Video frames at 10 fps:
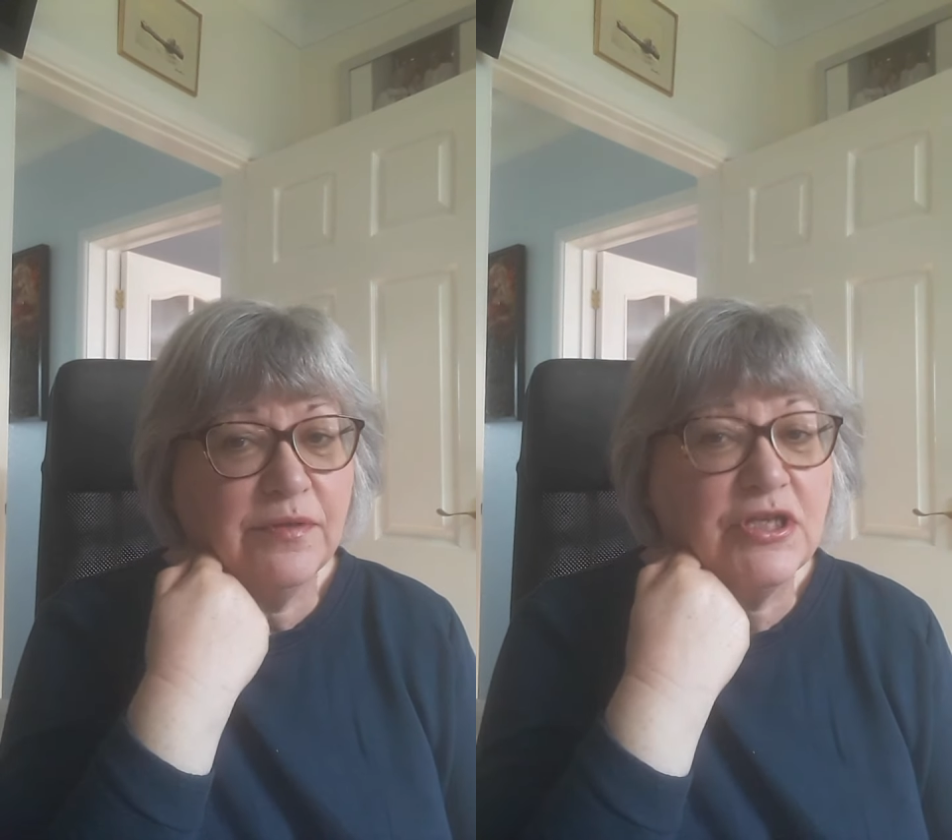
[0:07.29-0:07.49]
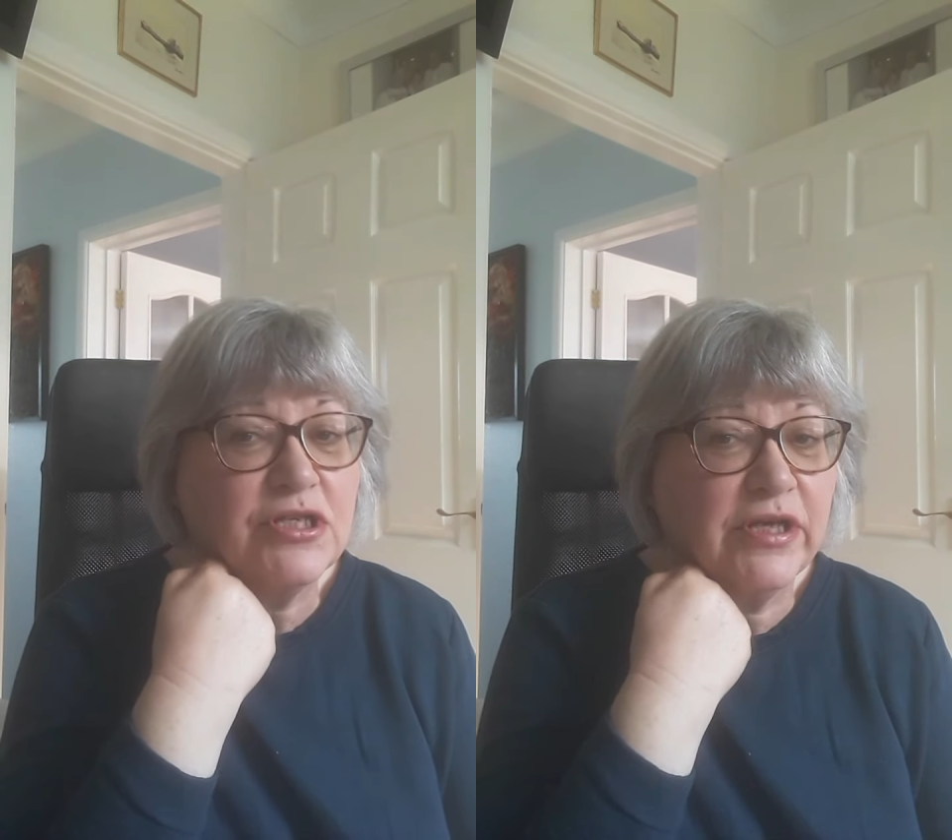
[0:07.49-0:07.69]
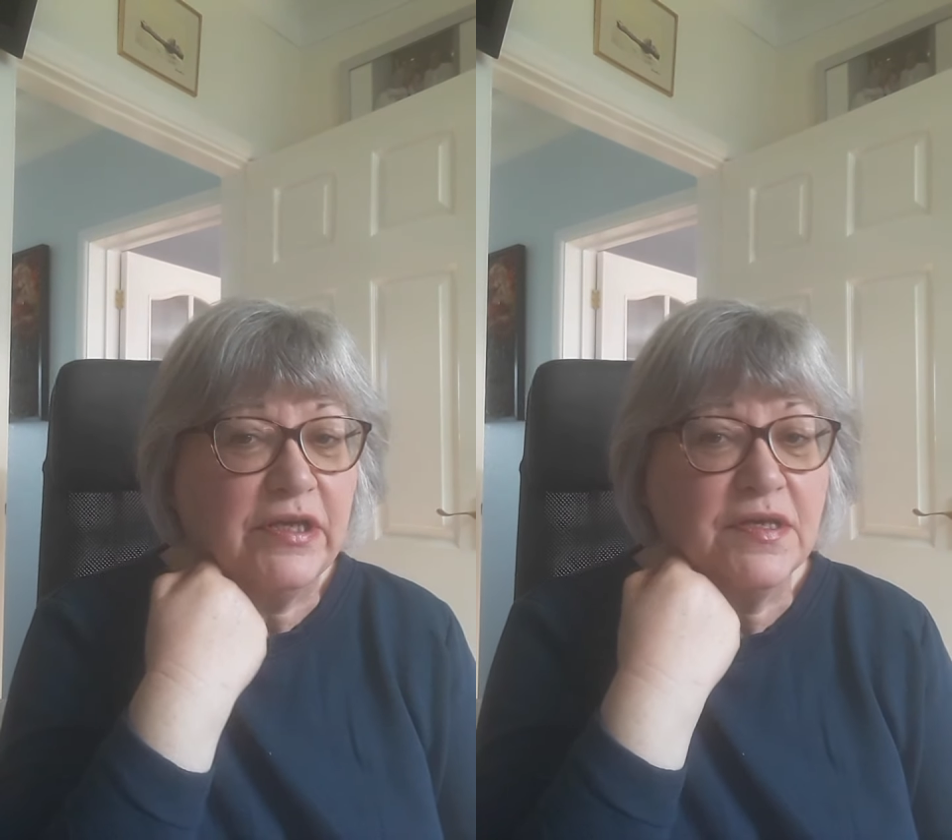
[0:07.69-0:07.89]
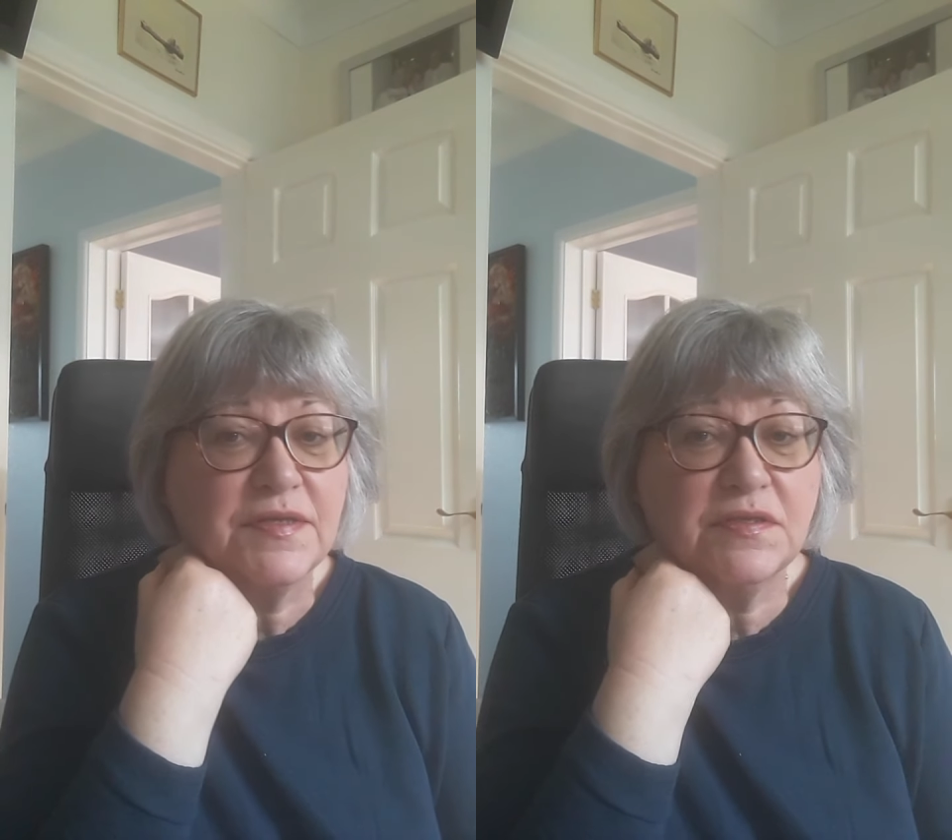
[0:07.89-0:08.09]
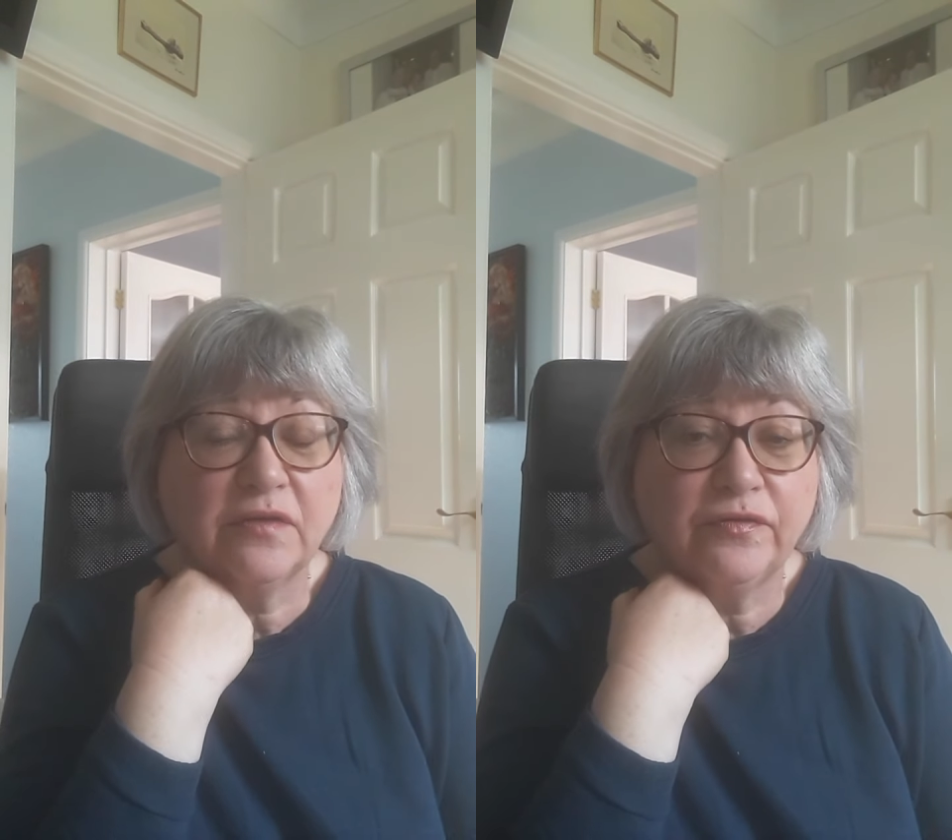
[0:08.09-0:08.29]
which
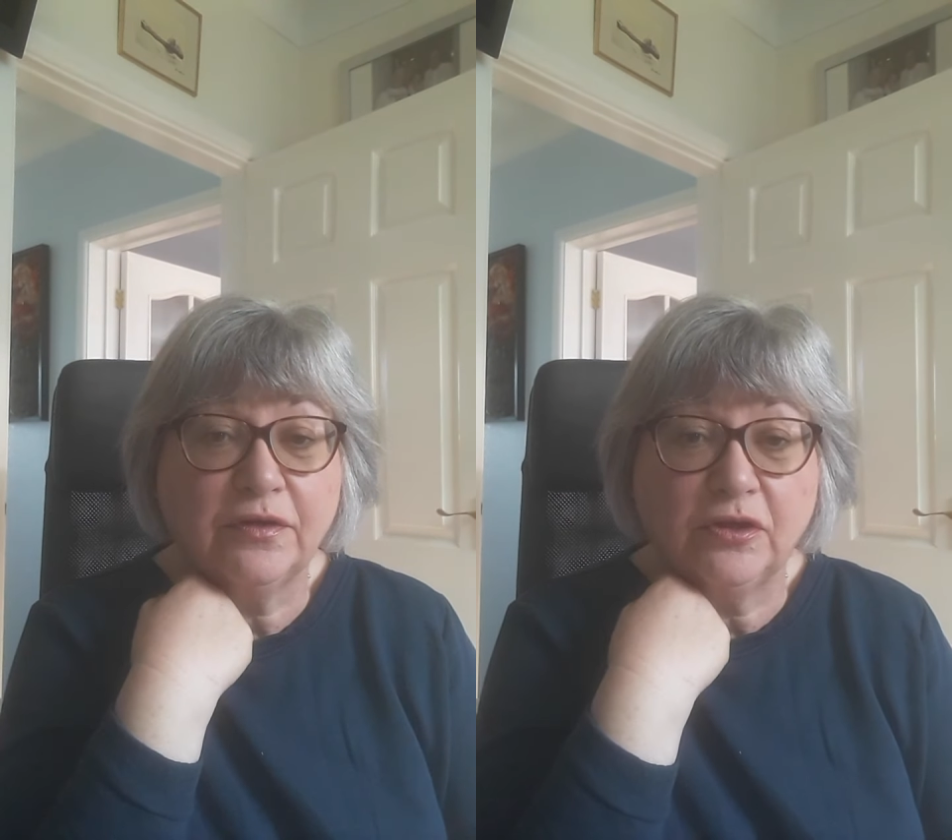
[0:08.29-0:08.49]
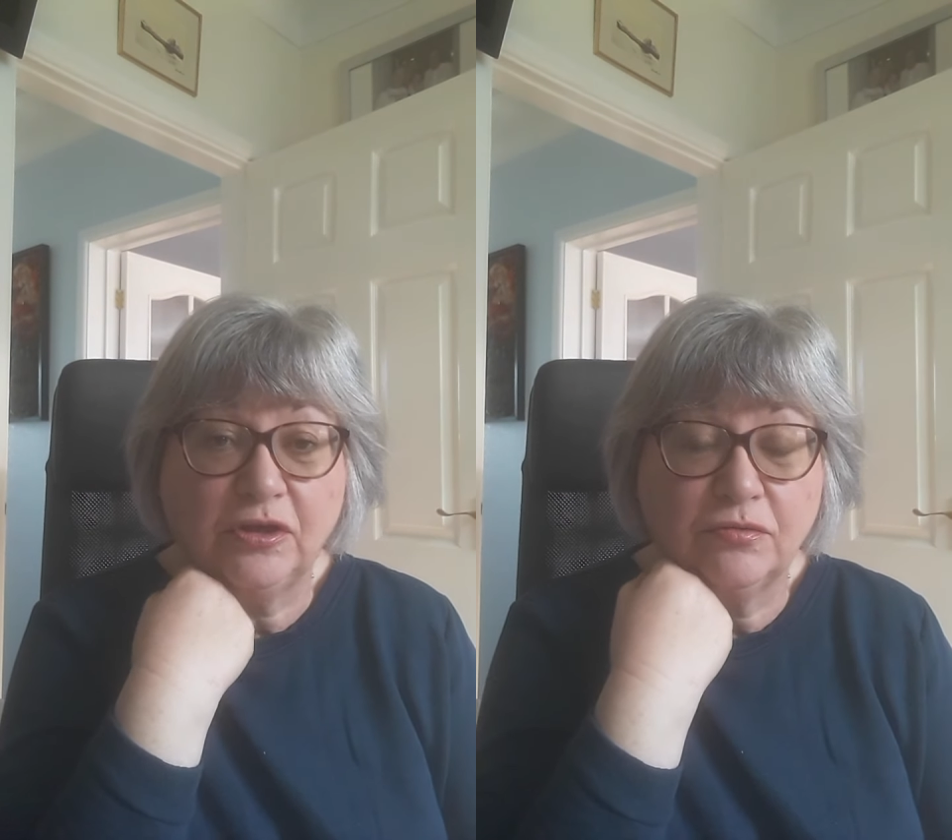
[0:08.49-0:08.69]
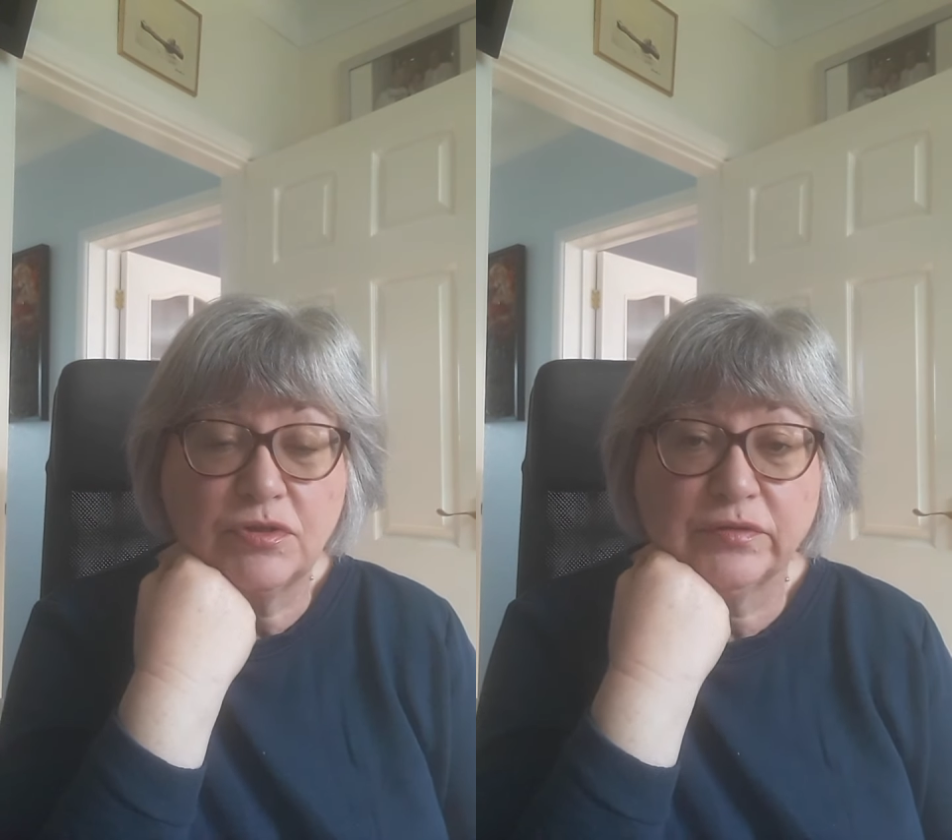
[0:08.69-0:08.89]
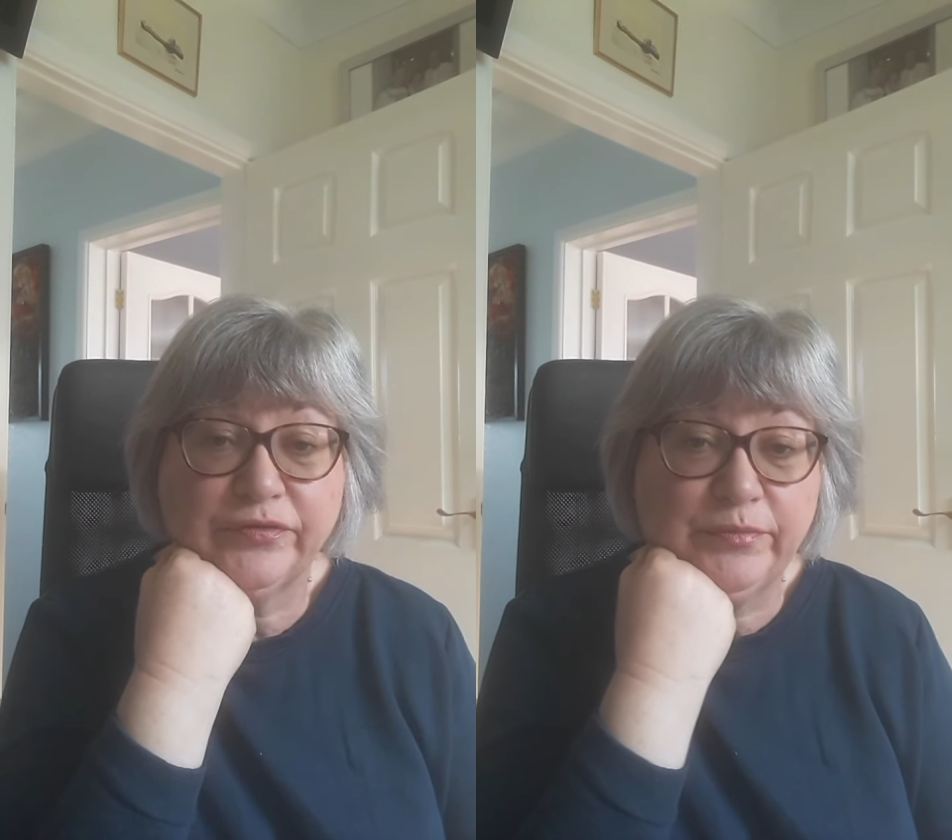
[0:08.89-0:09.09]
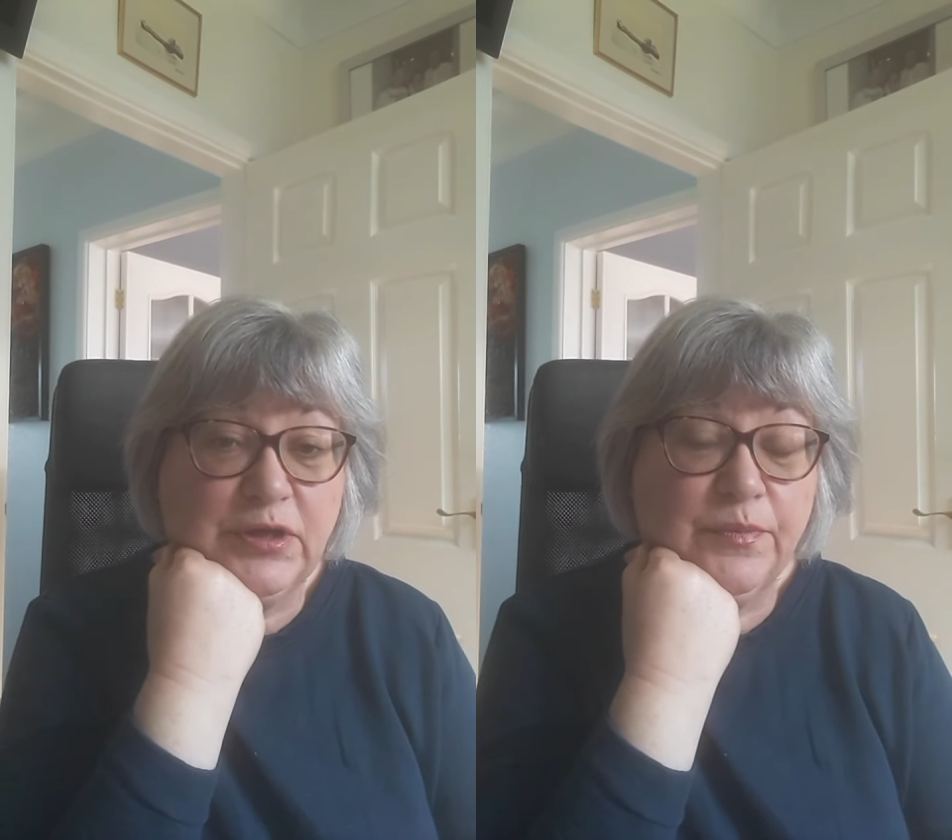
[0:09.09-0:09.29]
is nothing unusual
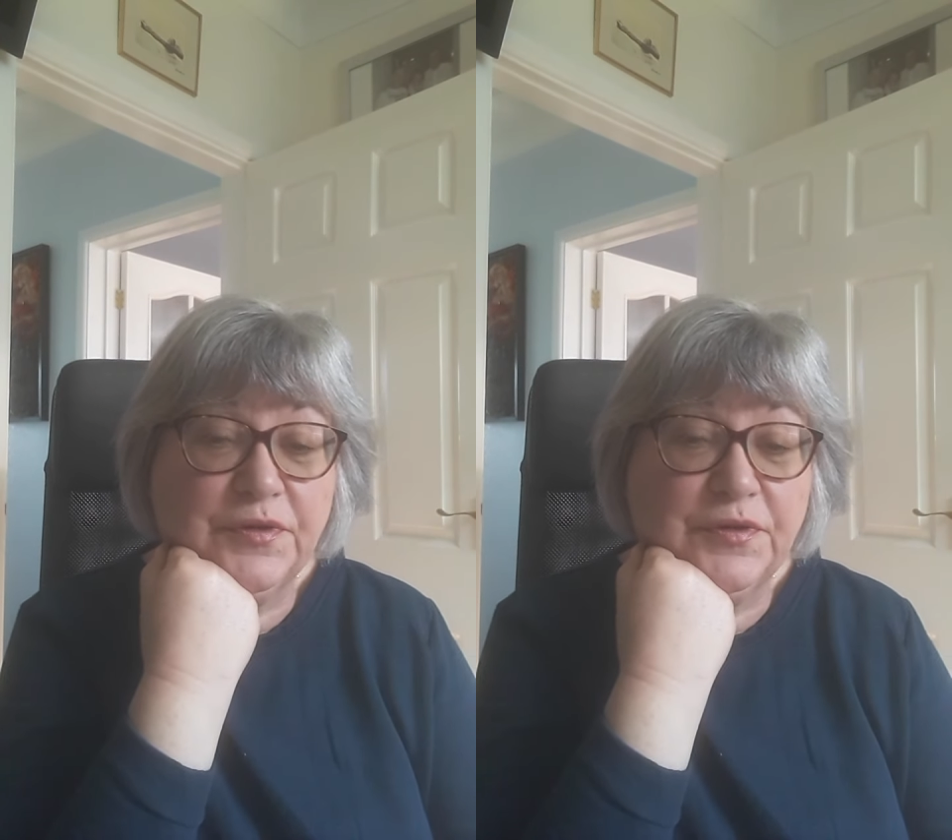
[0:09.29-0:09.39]
for me,